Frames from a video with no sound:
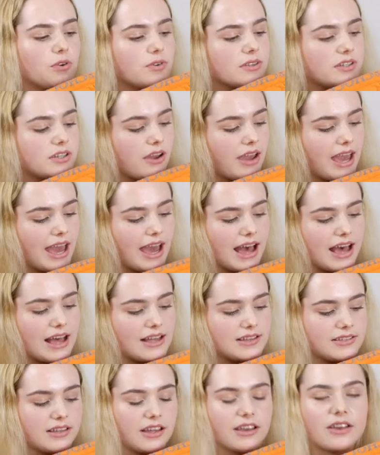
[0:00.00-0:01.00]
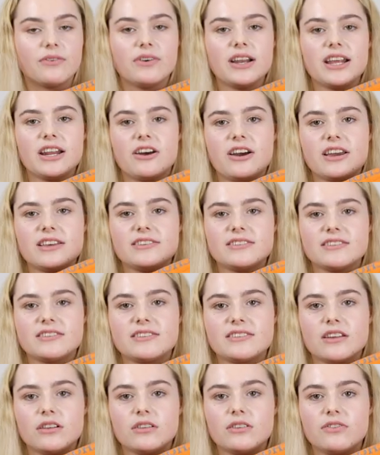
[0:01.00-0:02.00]
Also, it has like a really nice
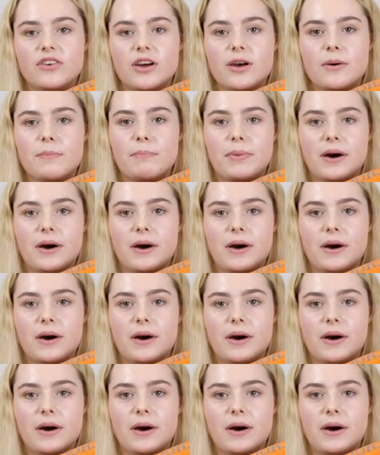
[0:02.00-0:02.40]
silver